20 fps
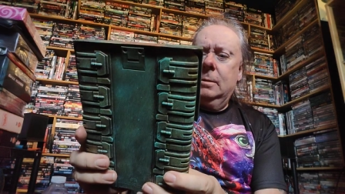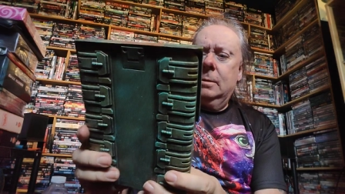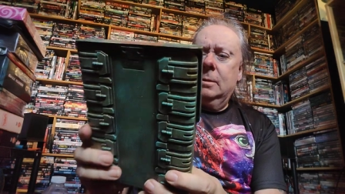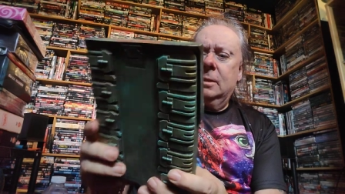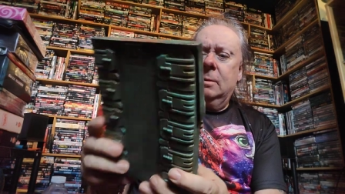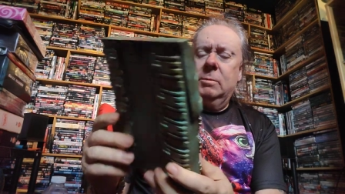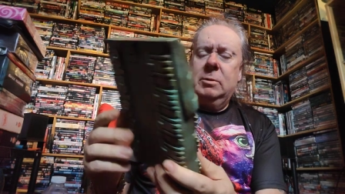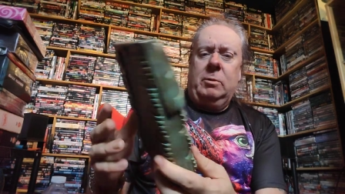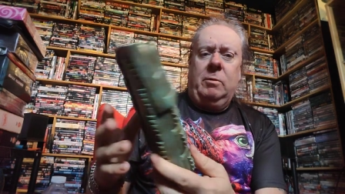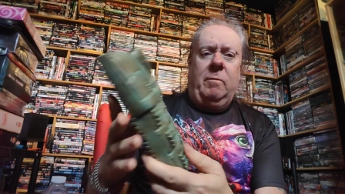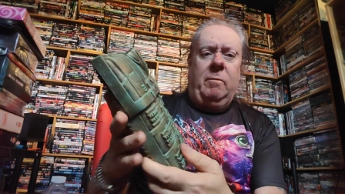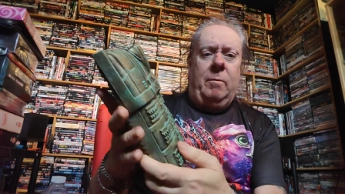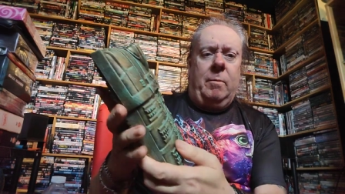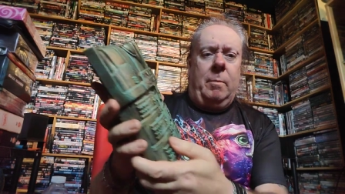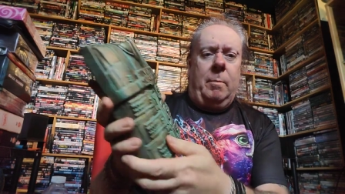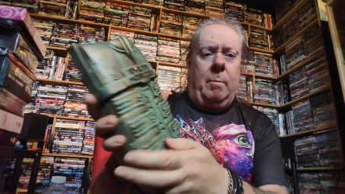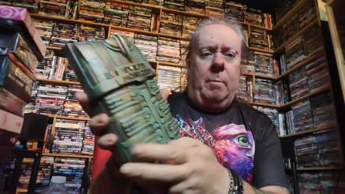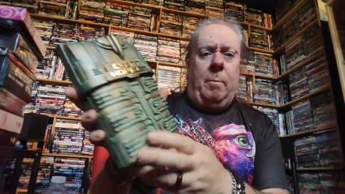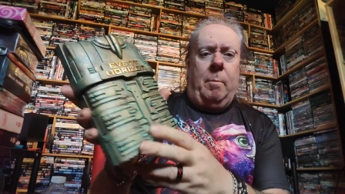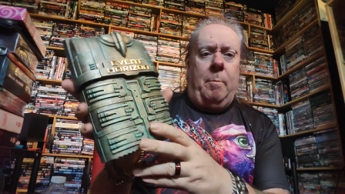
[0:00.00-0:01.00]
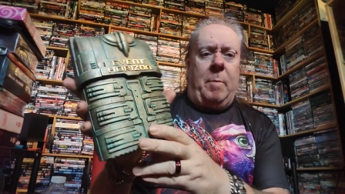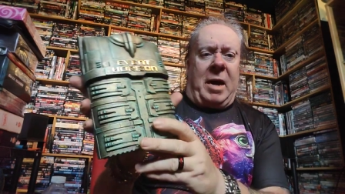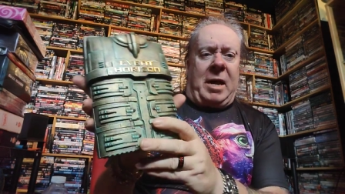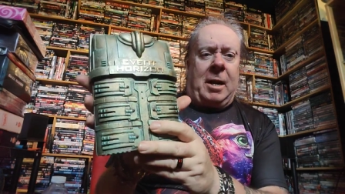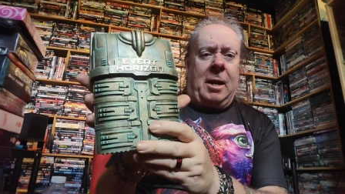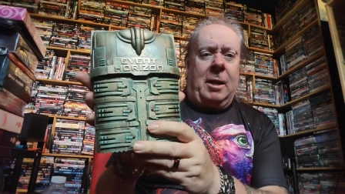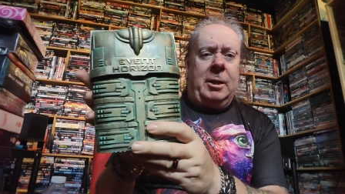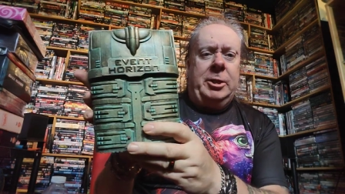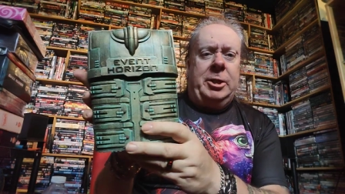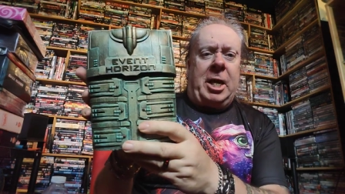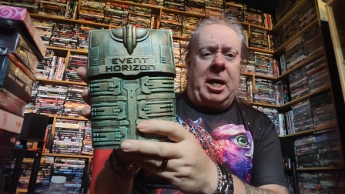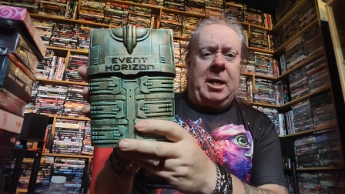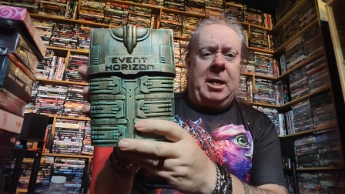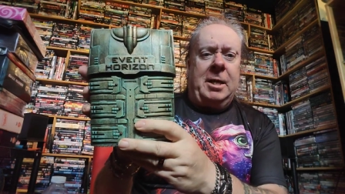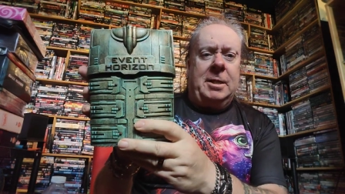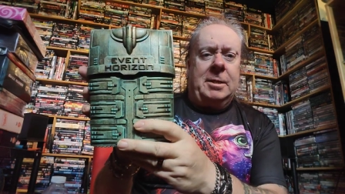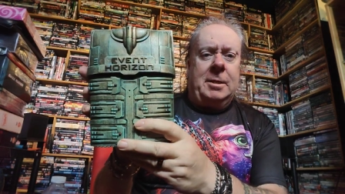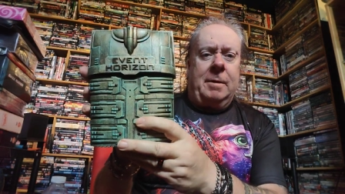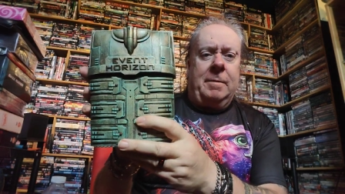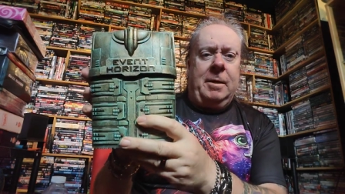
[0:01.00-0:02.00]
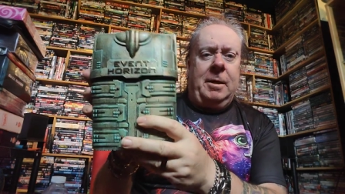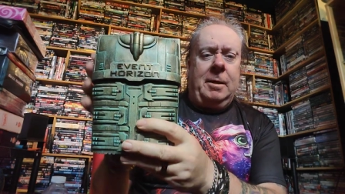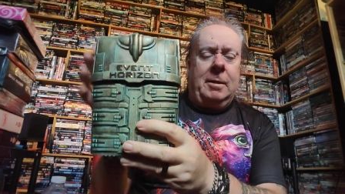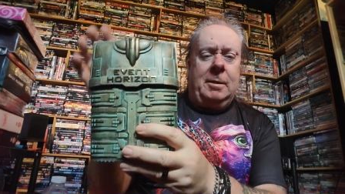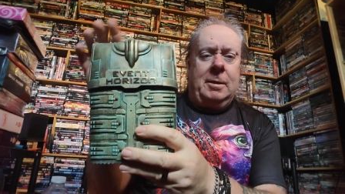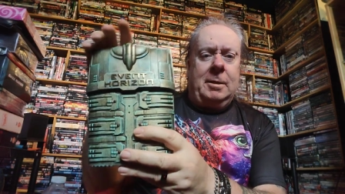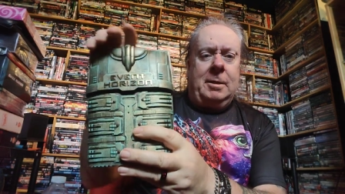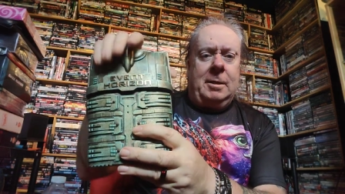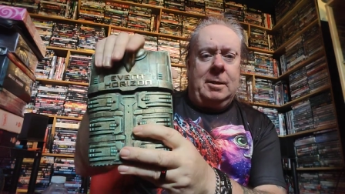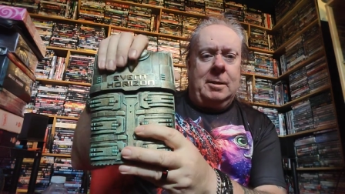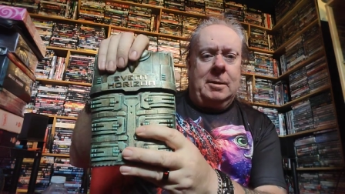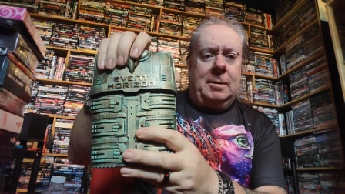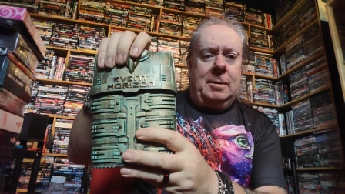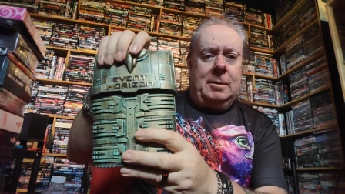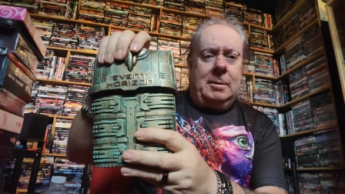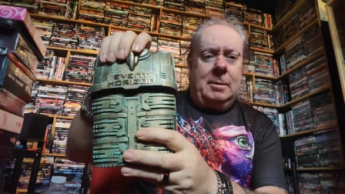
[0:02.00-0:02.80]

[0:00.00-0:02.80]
some sort of battle jacket, I think, I don't know.